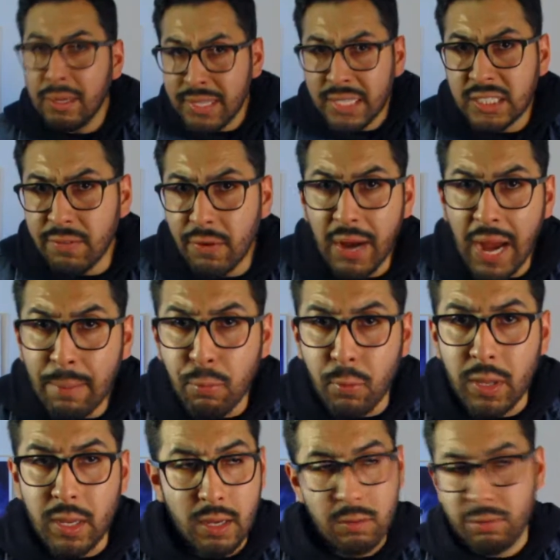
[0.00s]
was actually very happy with
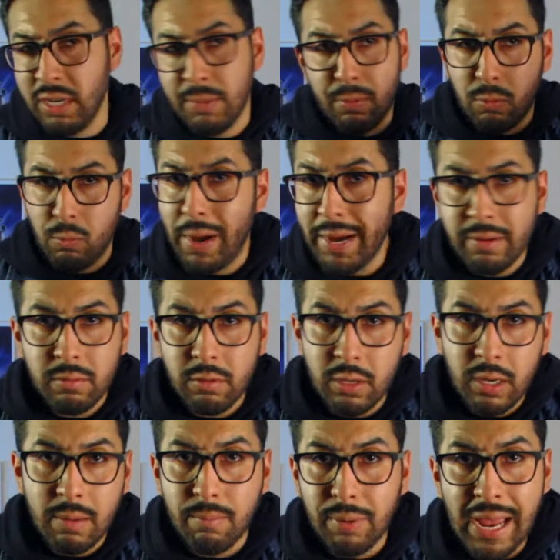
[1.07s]
it. It was simple, white
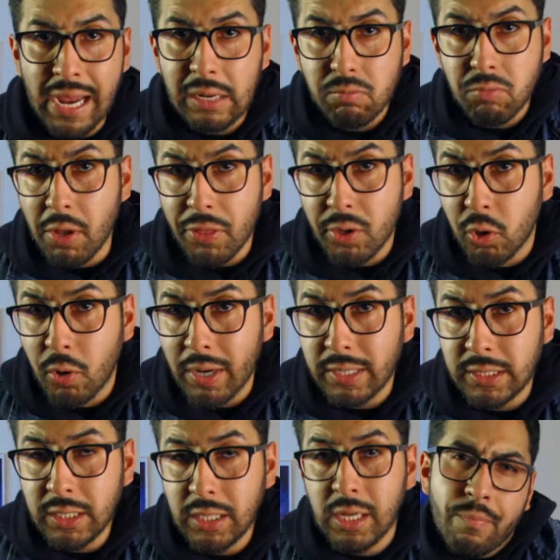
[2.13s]
and black, nothing
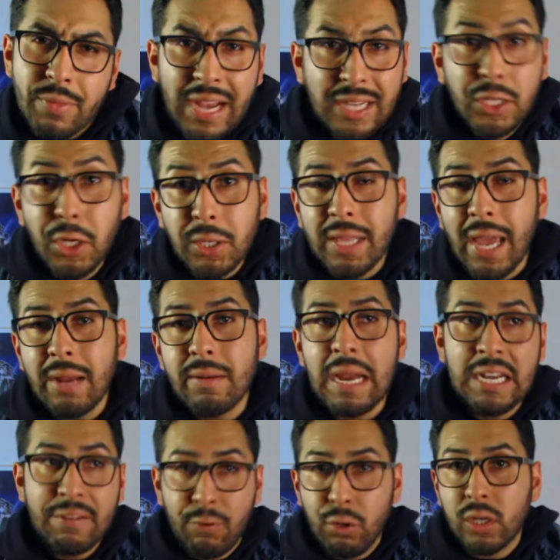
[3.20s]
crazy. I took that, and
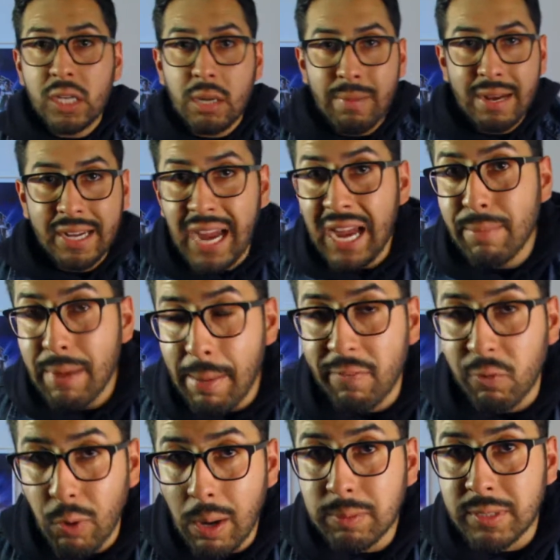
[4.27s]
if you look on my Guy Maverick
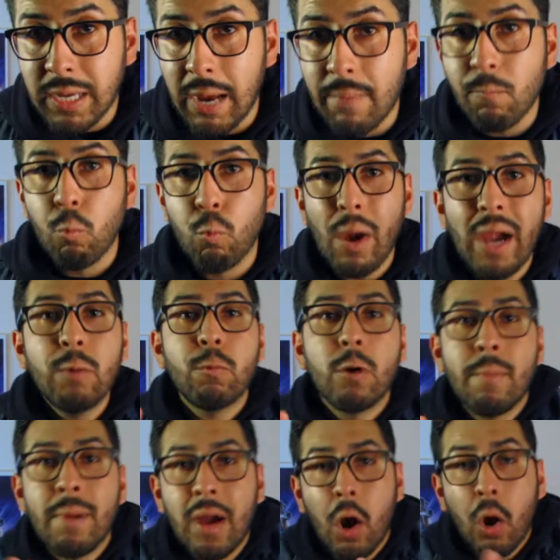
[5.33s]
website, right where
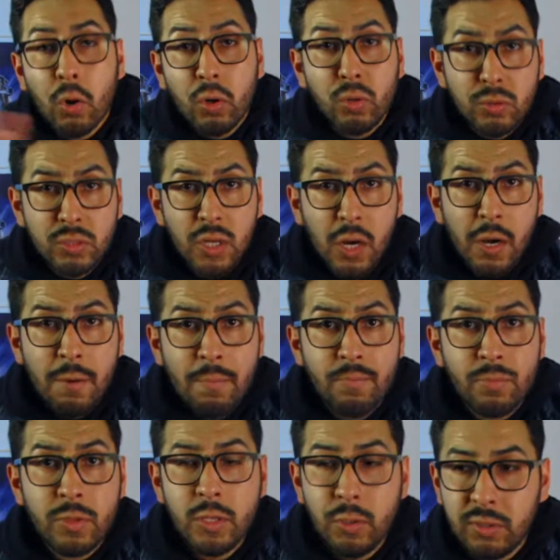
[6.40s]
my articles are,
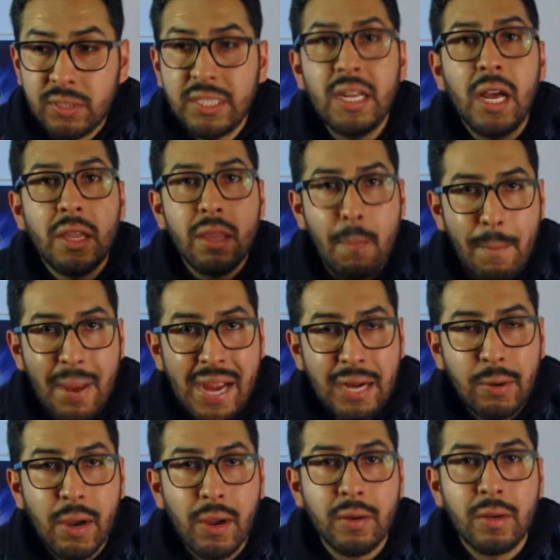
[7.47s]
you'll see on the
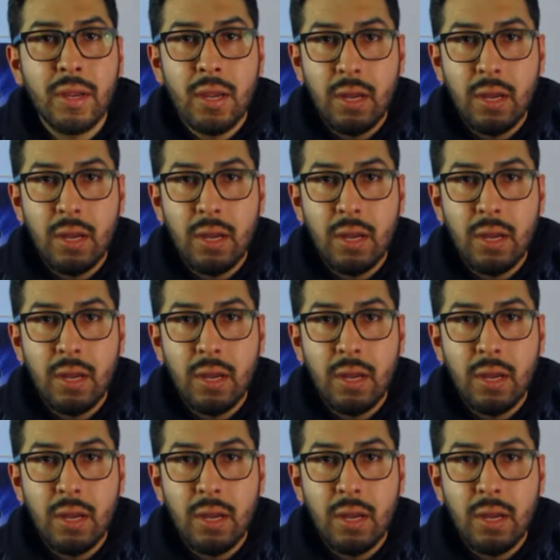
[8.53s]
background